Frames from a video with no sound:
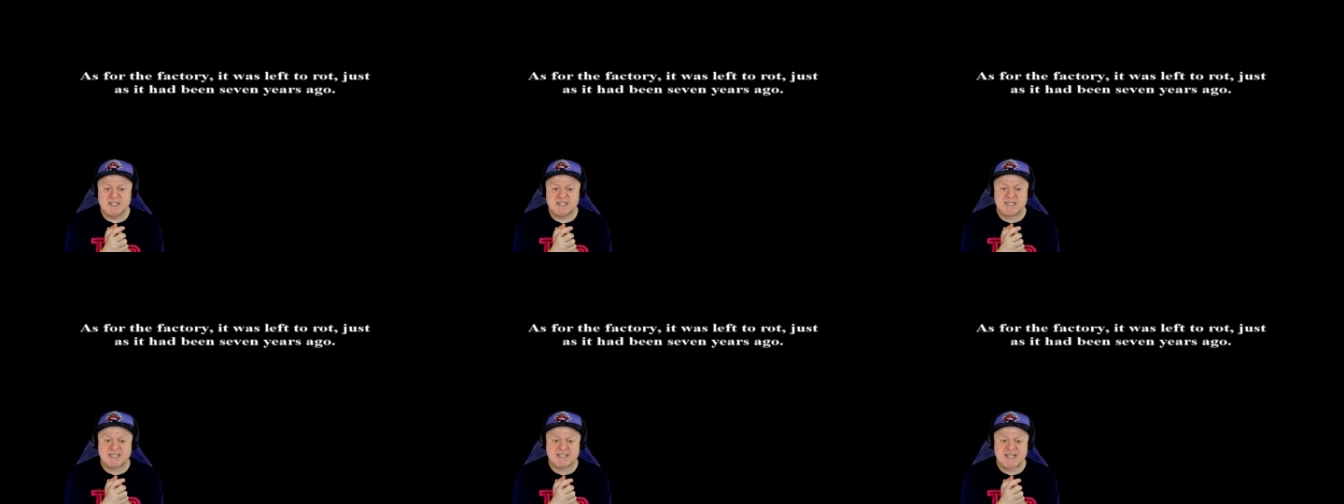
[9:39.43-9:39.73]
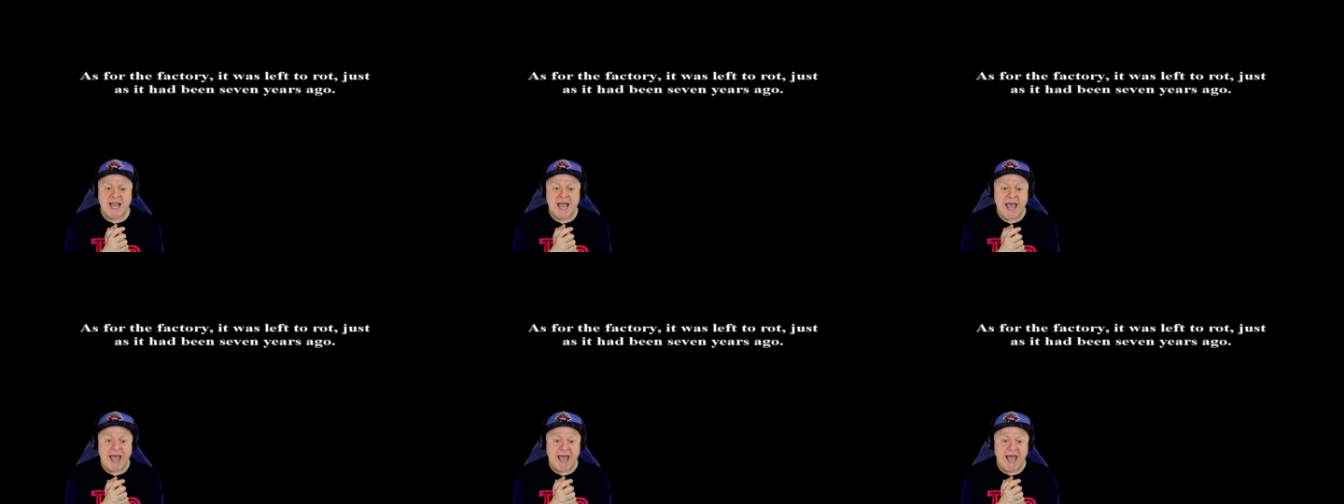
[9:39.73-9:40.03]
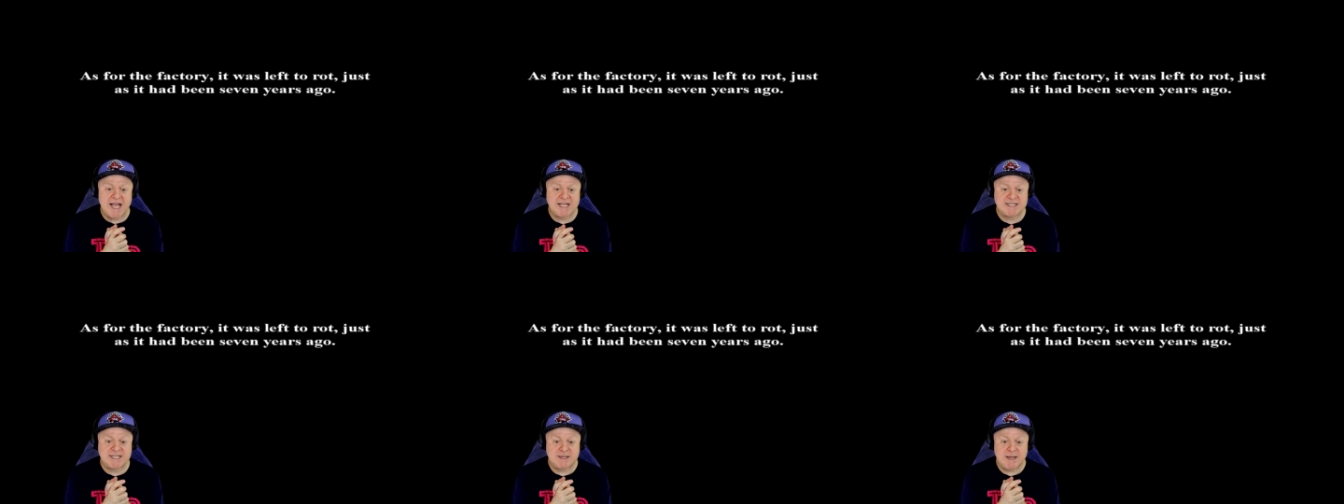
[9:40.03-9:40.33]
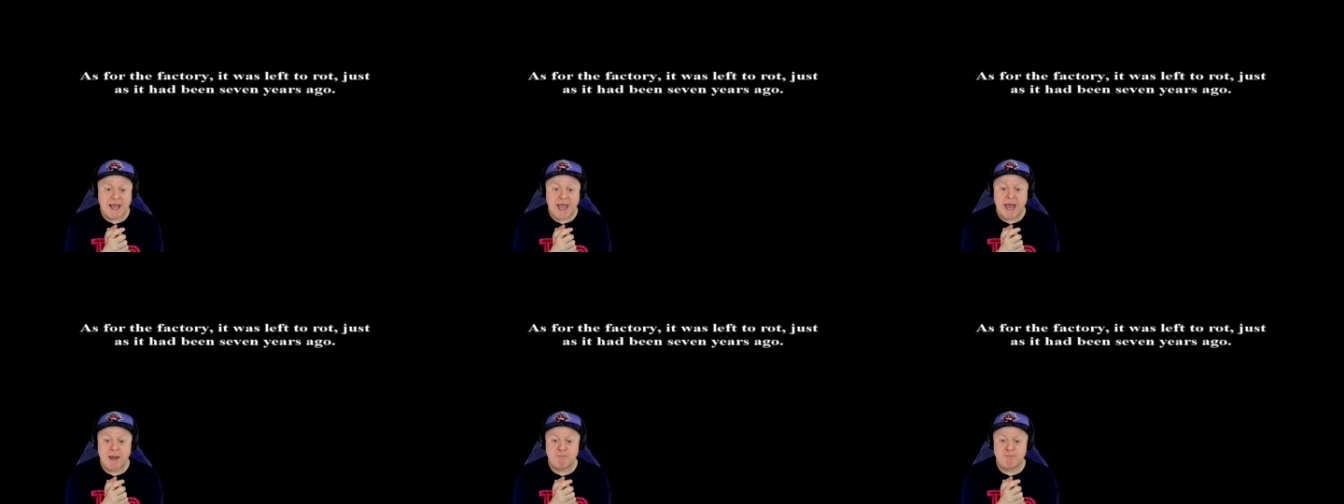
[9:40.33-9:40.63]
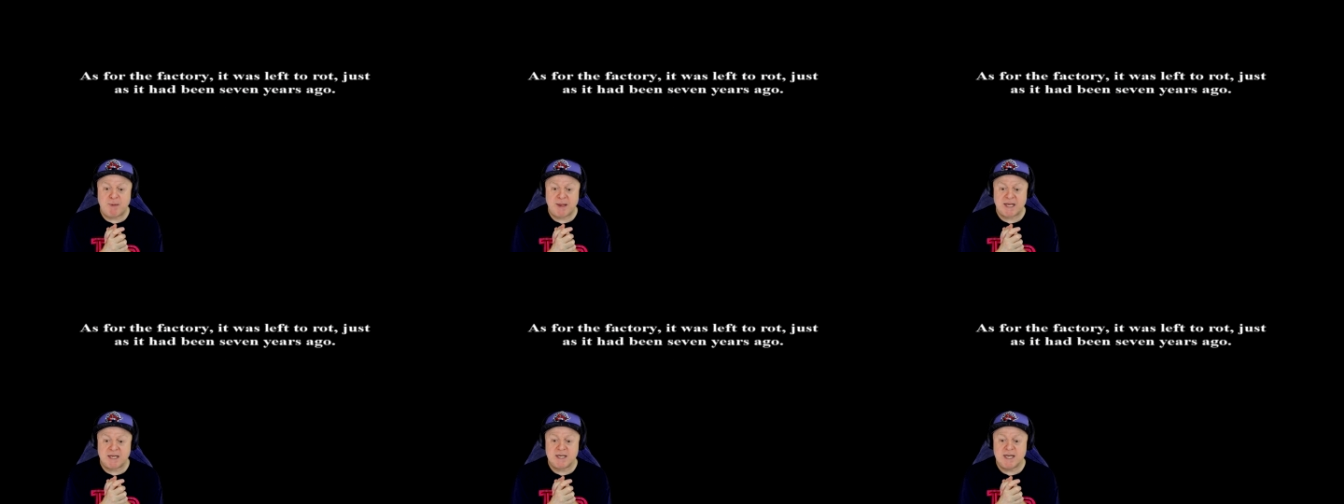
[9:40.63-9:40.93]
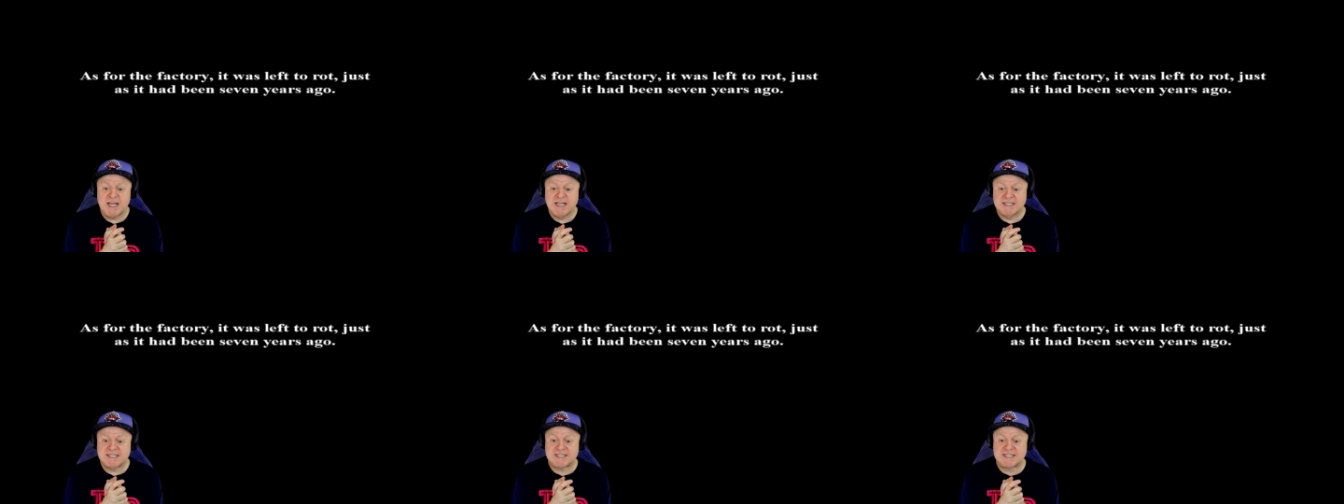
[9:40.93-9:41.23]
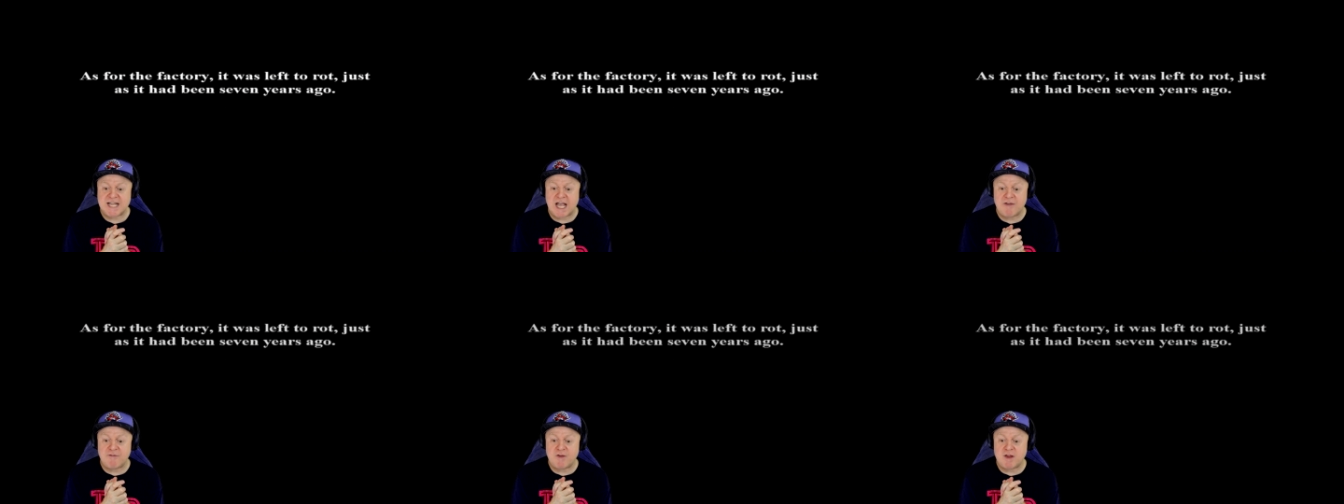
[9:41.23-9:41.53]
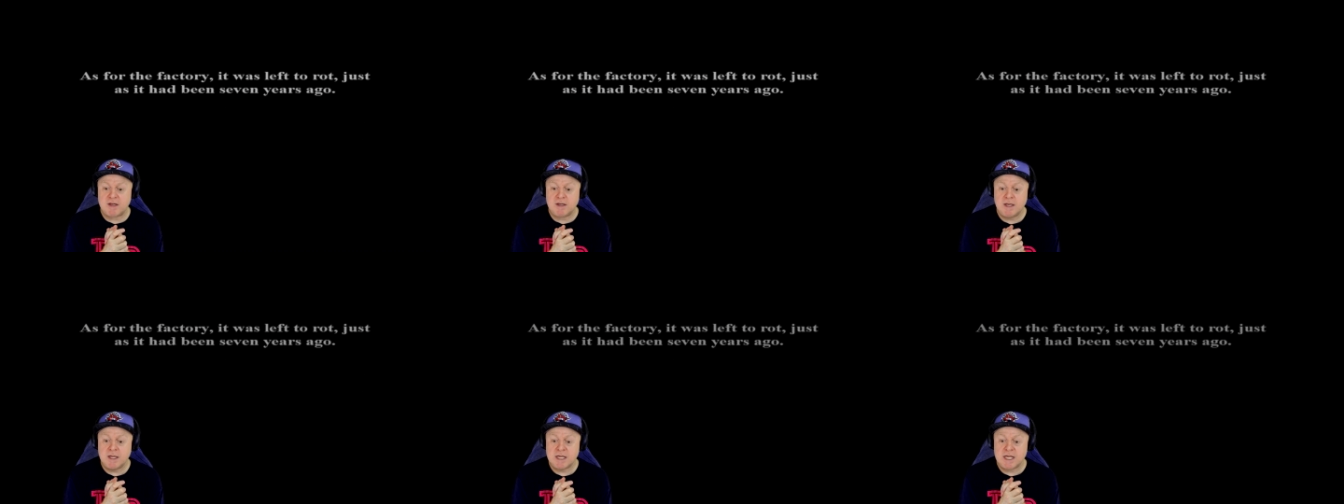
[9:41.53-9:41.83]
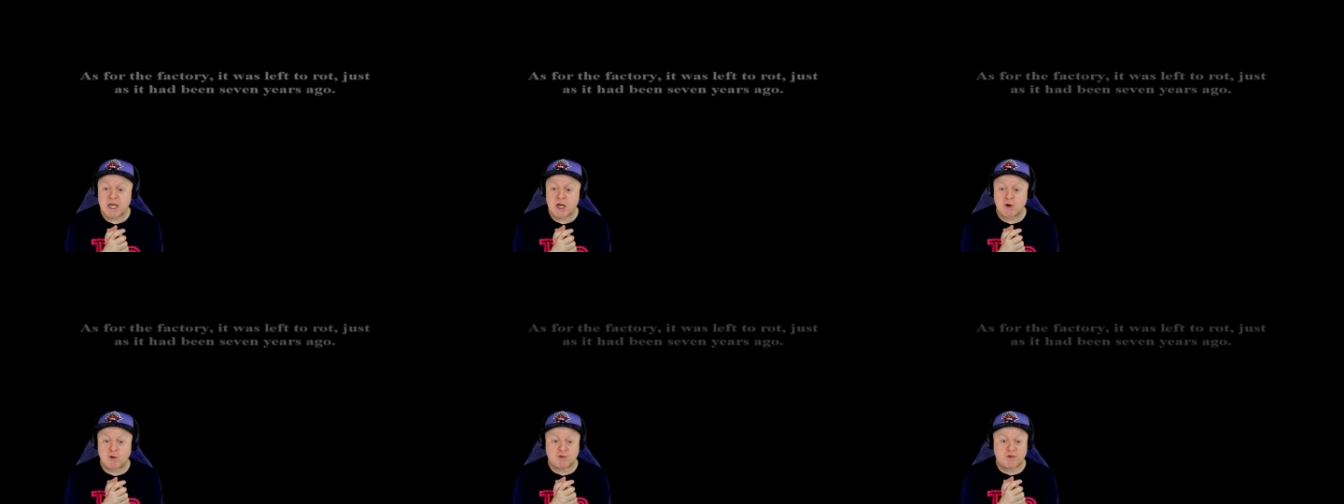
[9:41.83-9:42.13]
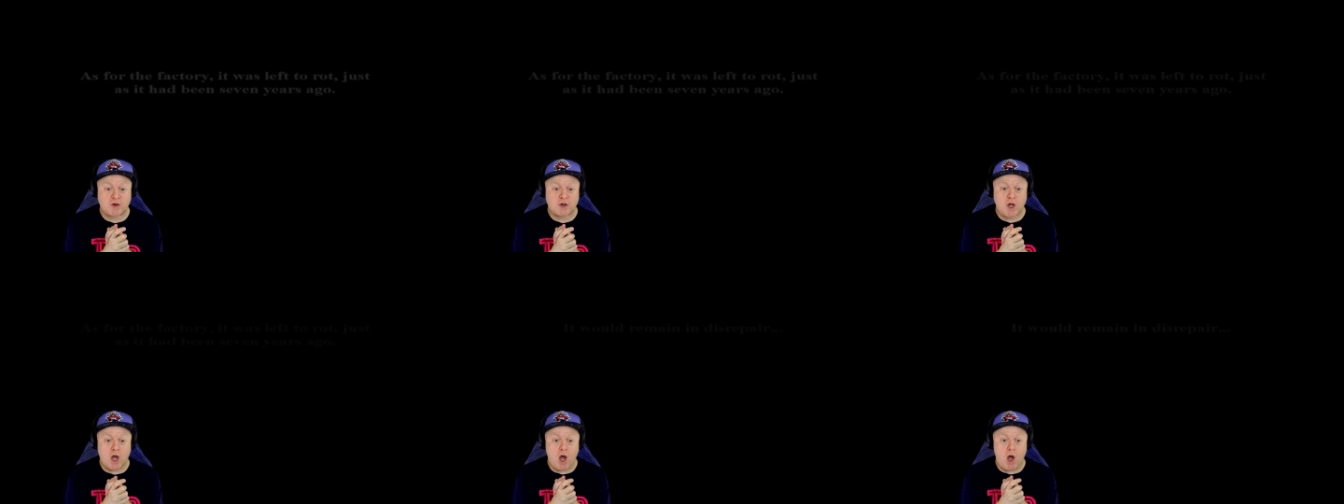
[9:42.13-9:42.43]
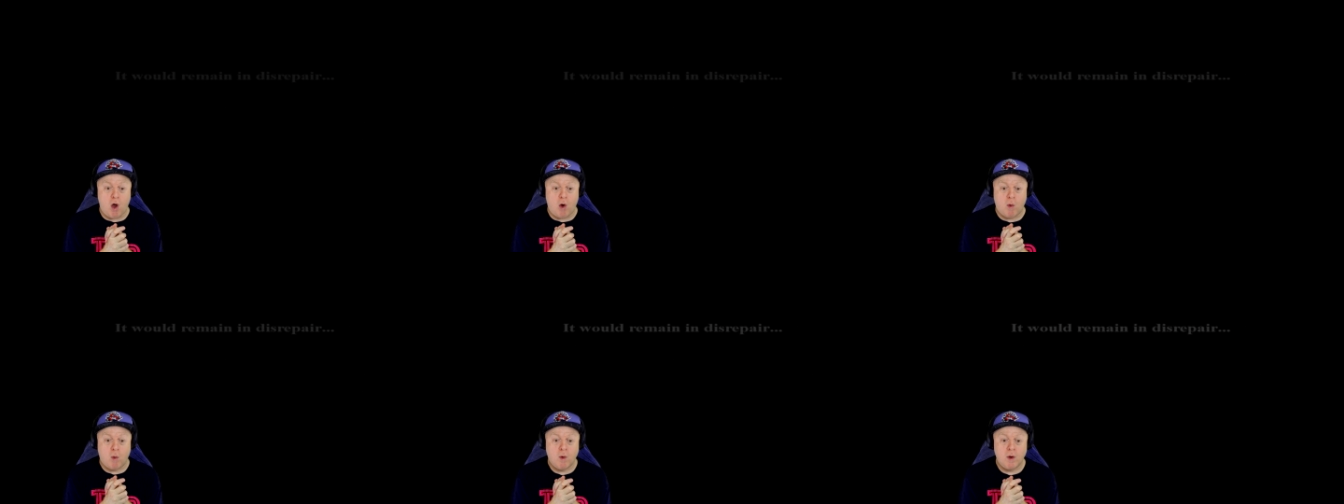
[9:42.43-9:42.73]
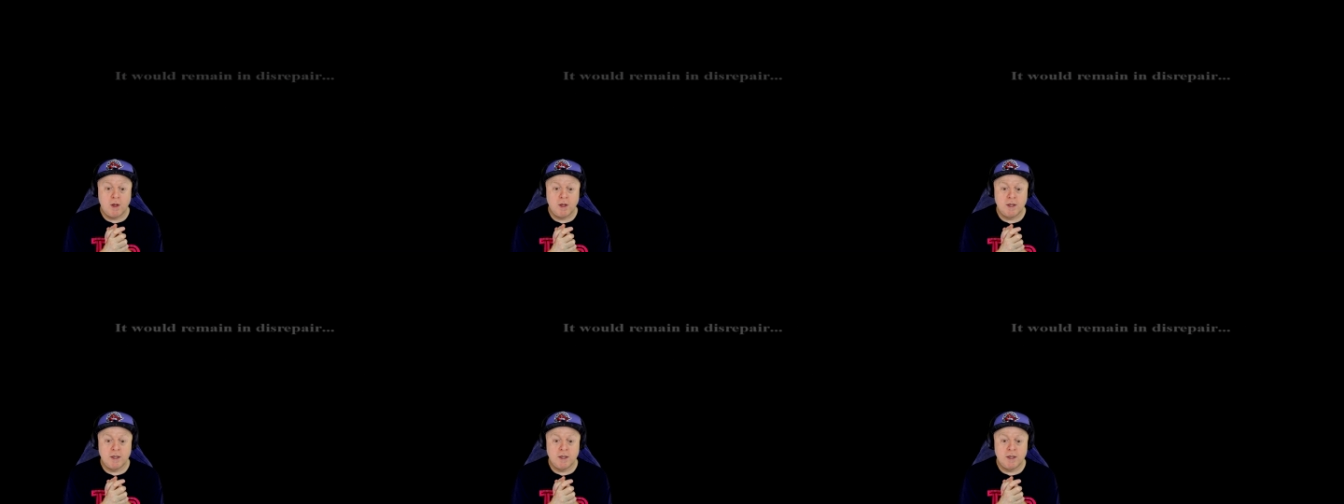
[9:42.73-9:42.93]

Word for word: just as it had been seven years ago.